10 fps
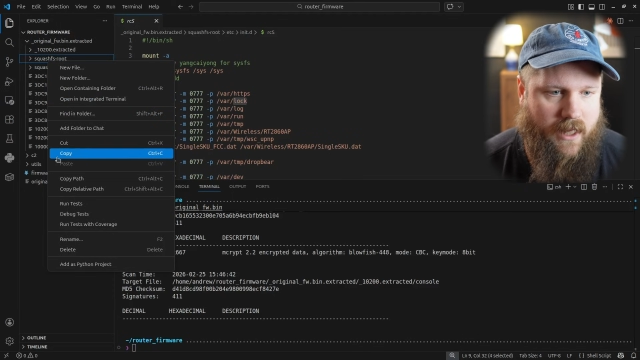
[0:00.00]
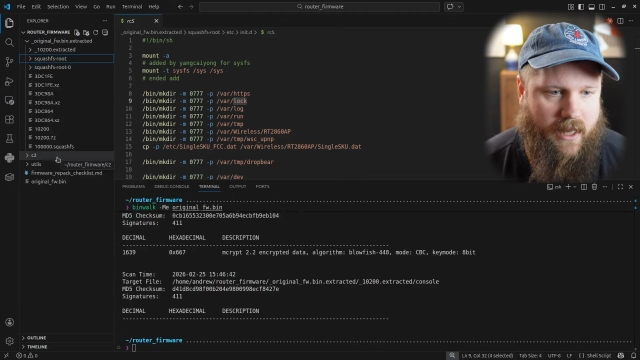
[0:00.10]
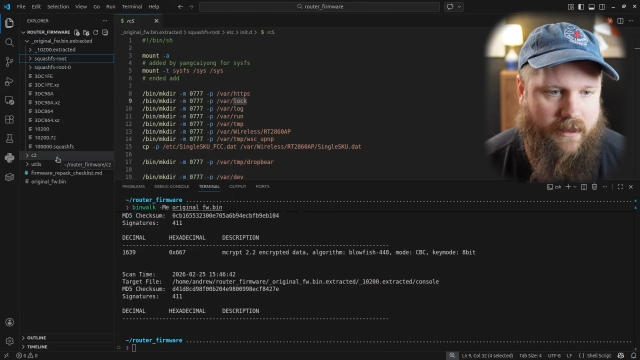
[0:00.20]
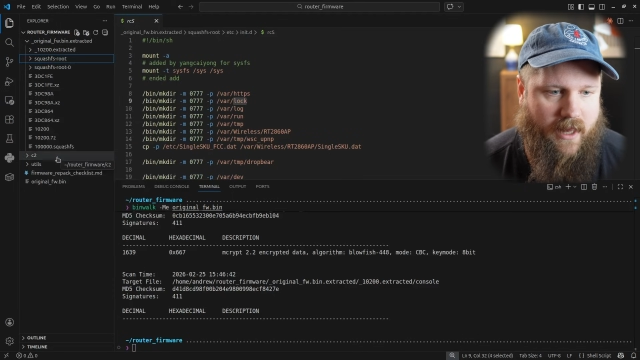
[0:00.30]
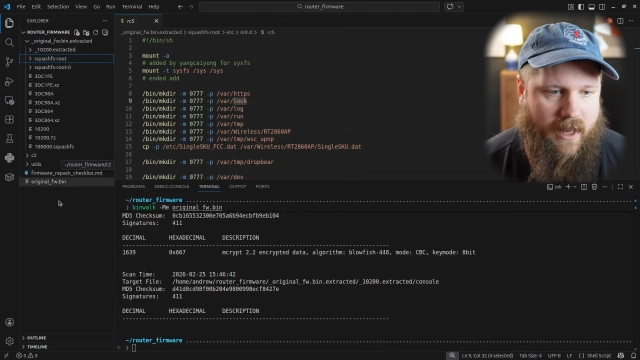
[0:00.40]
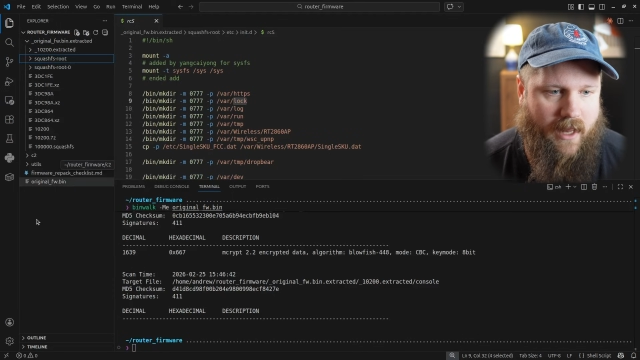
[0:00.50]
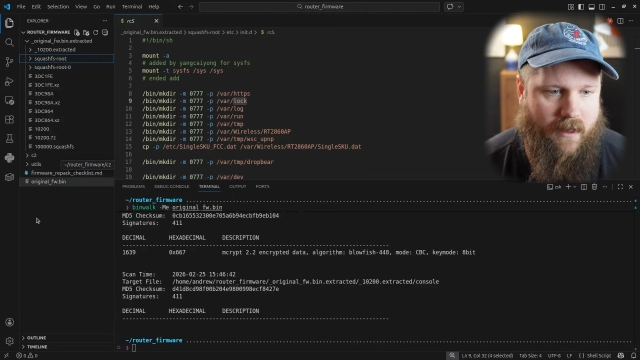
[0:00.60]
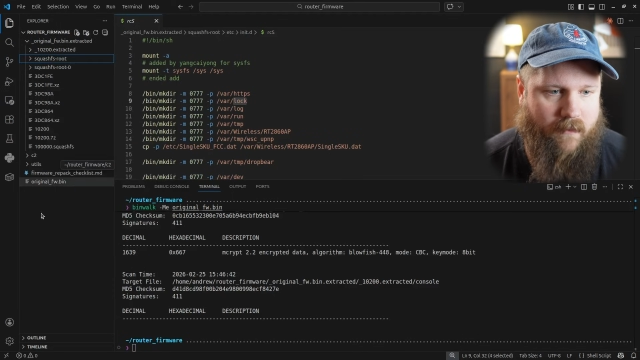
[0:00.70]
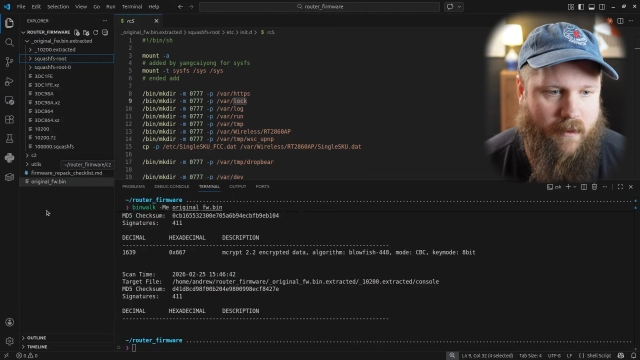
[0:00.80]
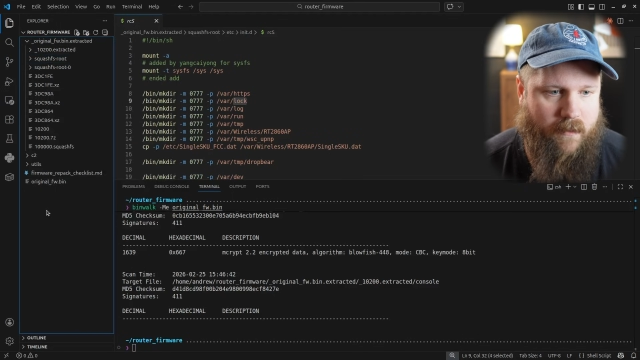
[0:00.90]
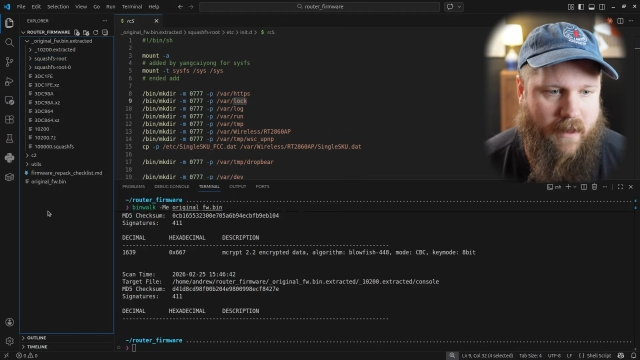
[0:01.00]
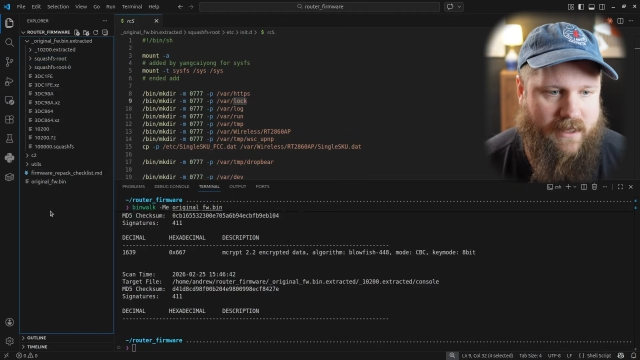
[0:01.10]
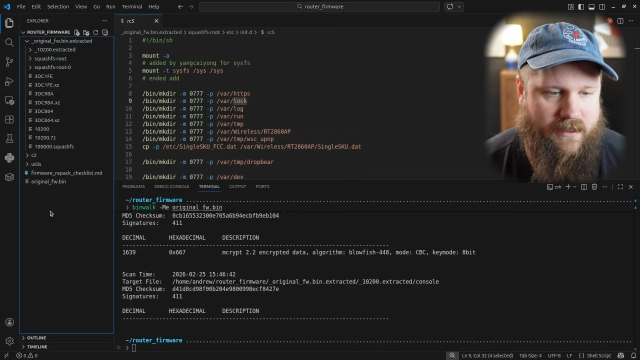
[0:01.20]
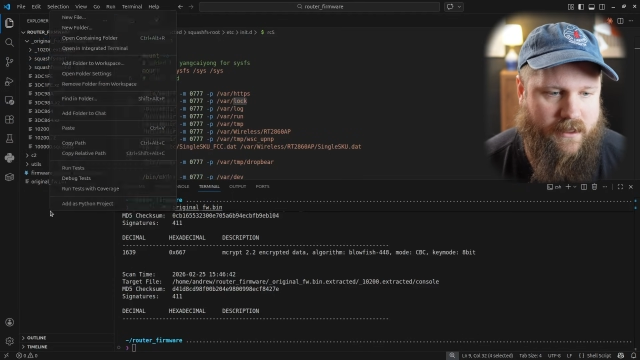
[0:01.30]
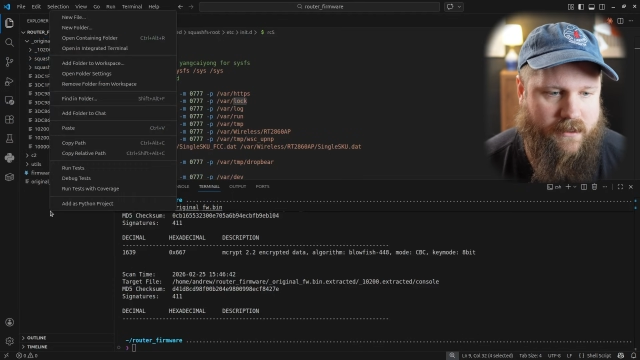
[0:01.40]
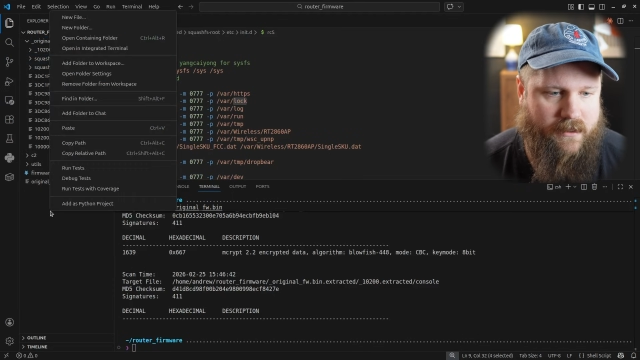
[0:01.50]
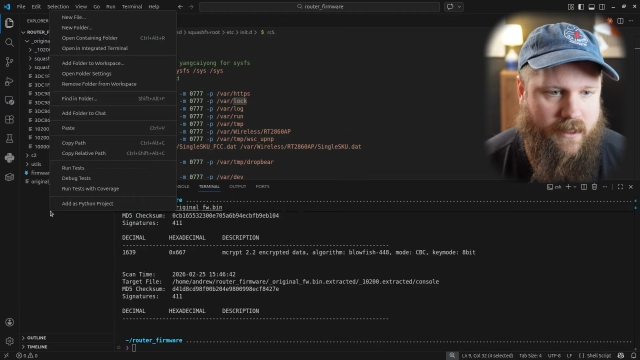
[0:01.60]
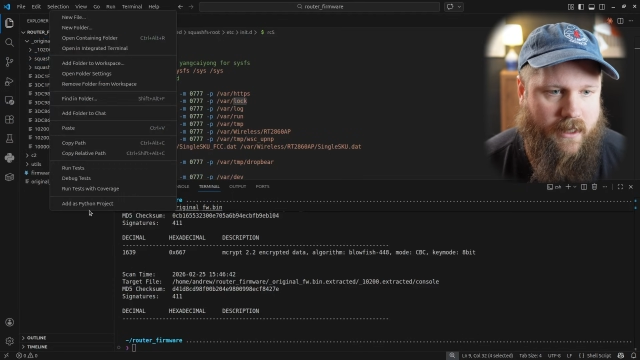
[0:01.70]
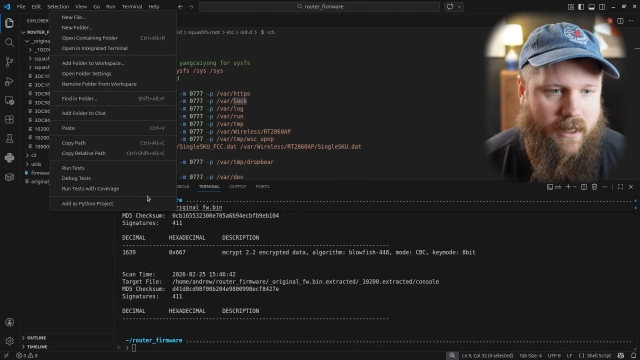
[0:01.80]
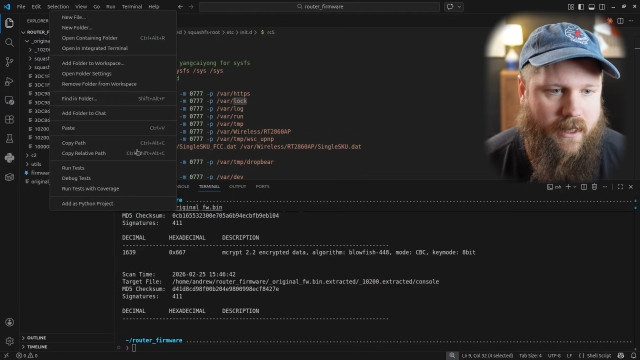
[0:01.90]
and then maybe paste it
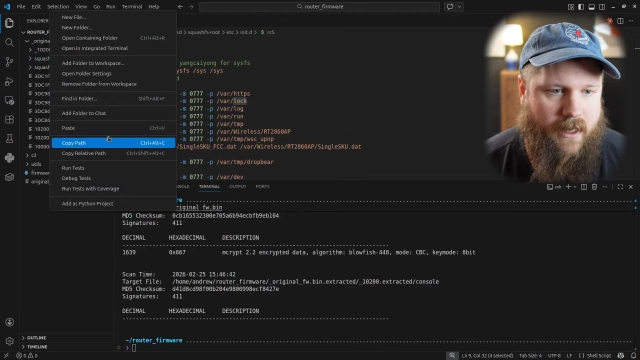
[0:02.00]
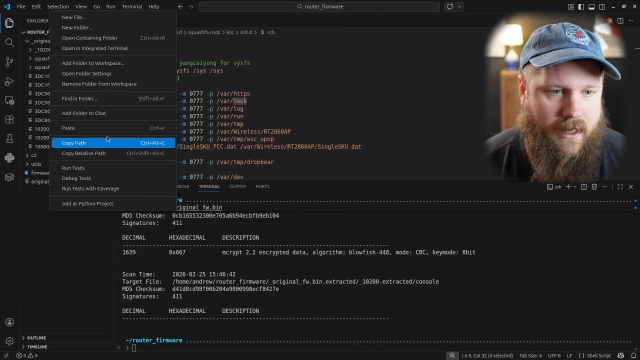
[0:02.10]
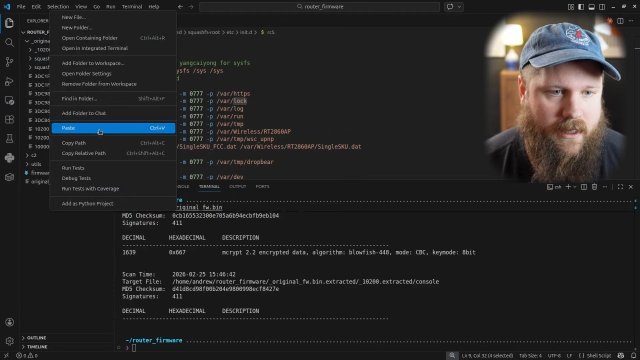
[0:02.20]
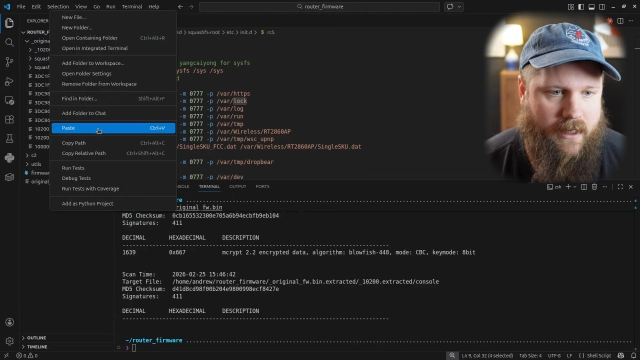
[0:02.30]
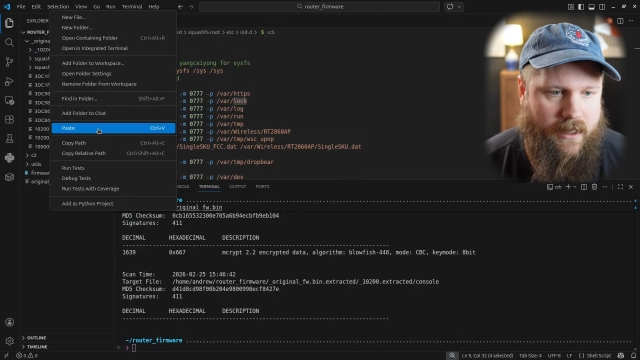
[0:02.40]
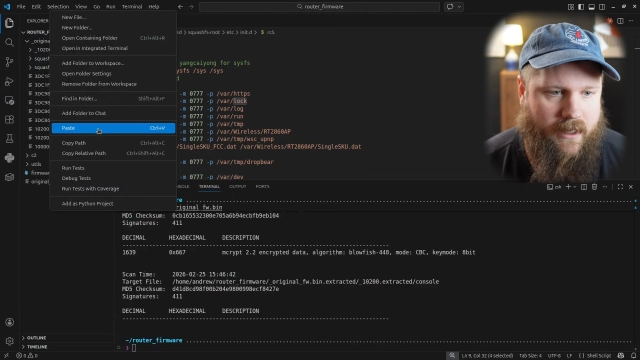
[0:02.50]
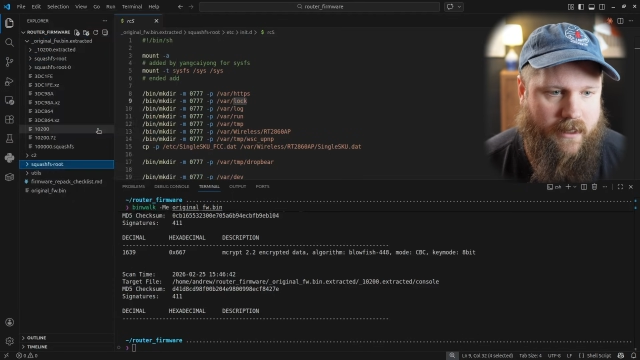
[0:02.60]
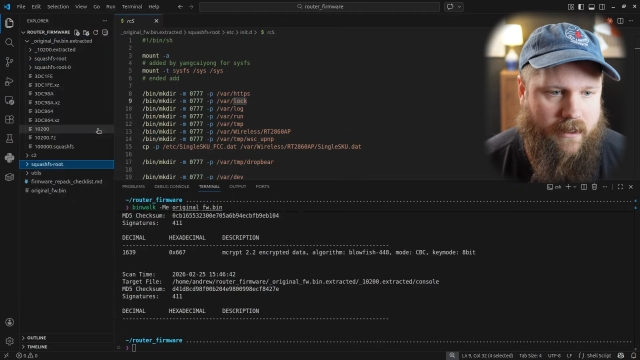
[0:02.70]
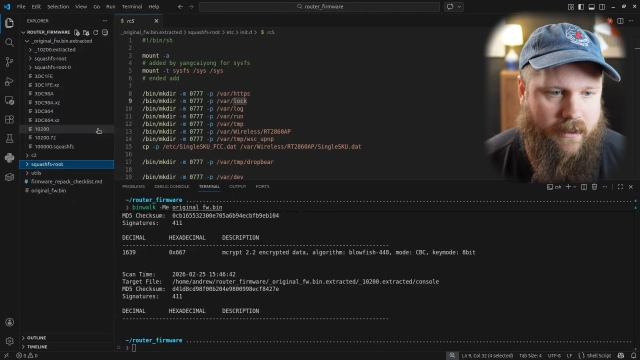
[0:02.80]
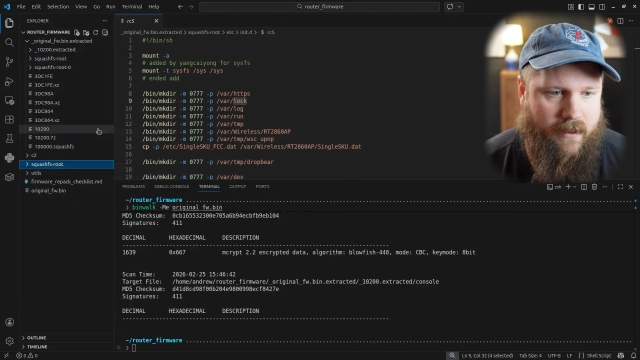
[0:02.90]
in here.